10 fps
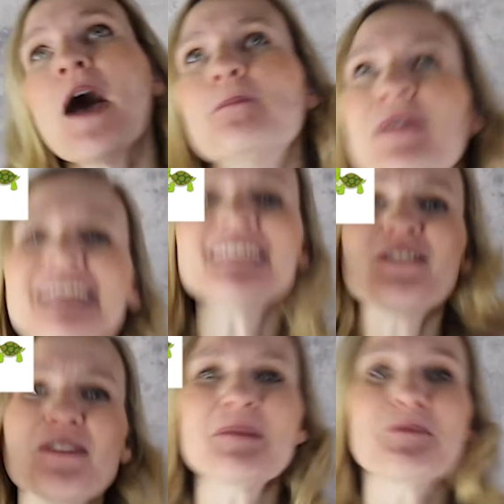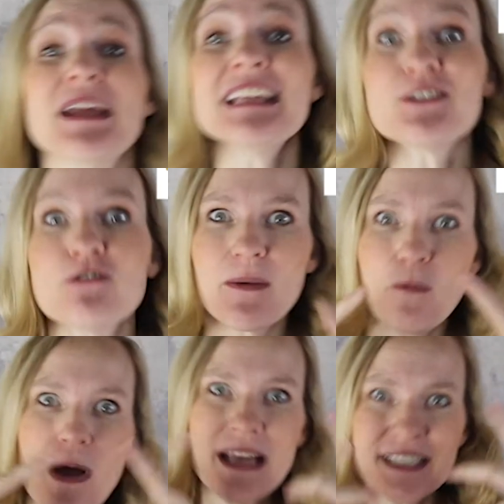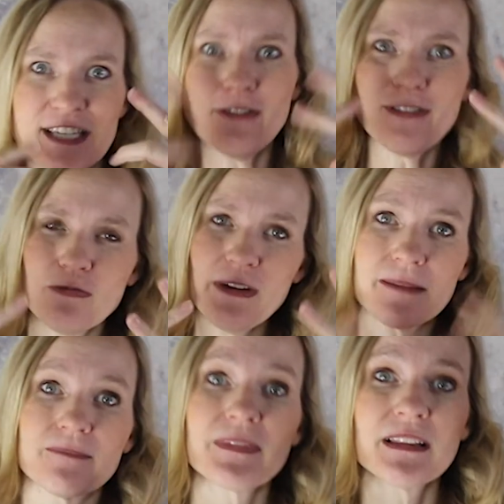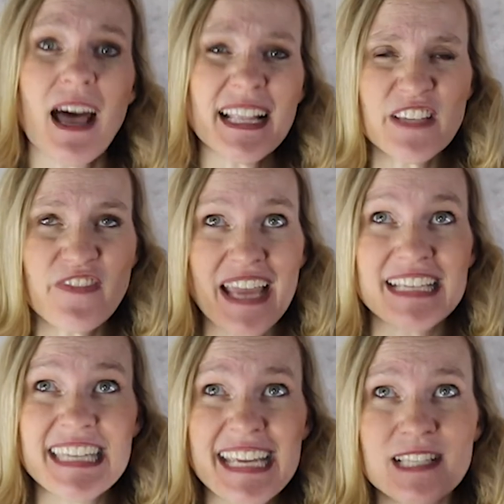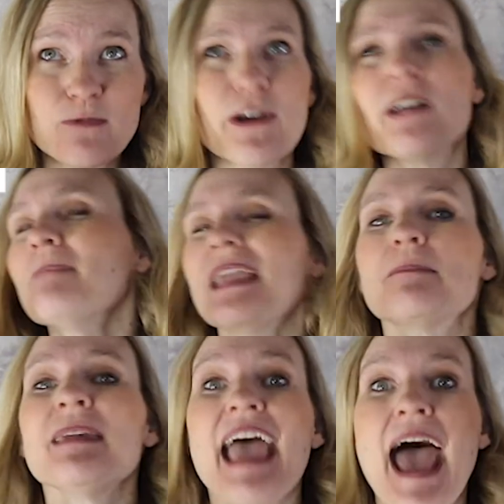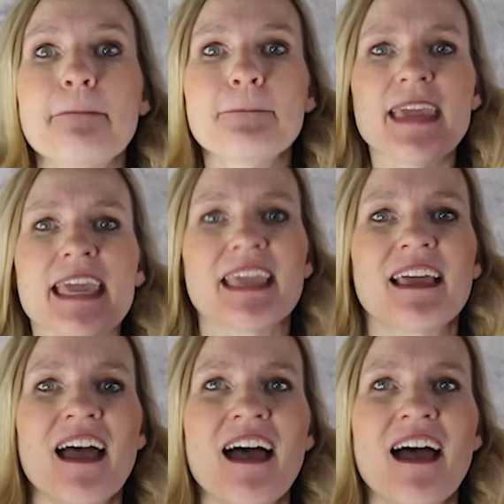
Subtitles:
Brainstorm, brainstorm, 1, 2, 3. Lots of ideas will make me happy.